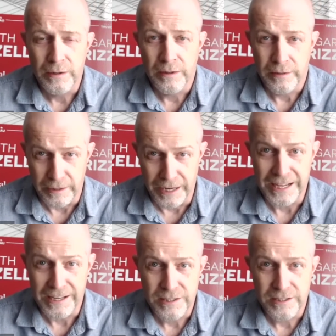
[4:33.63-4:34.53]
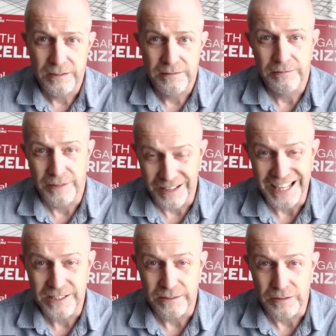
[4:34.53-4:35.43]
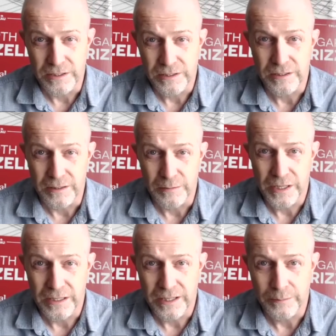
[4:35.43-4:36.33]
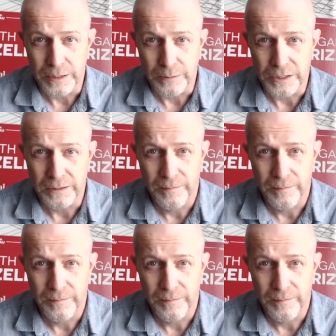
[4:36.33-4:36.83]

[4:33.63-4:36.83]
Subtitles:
the last of this pandemic, Bill.